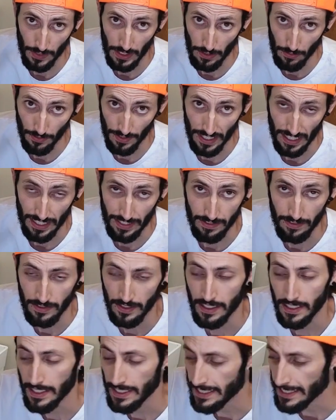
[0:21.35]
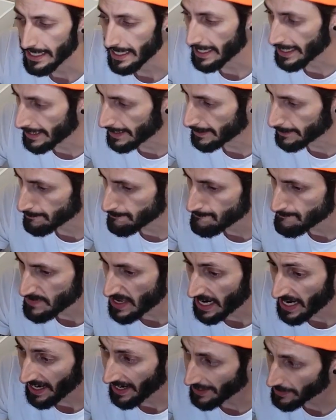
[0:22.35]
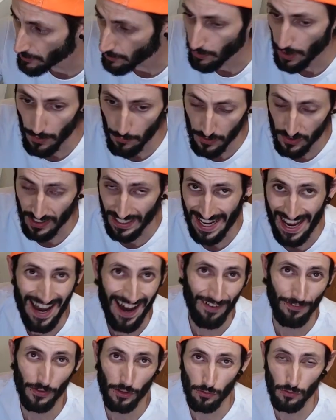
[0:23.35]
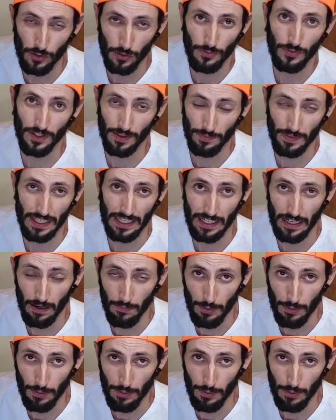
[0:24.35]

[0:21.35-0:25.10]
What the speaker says: video on that. I knew I was going to have to do something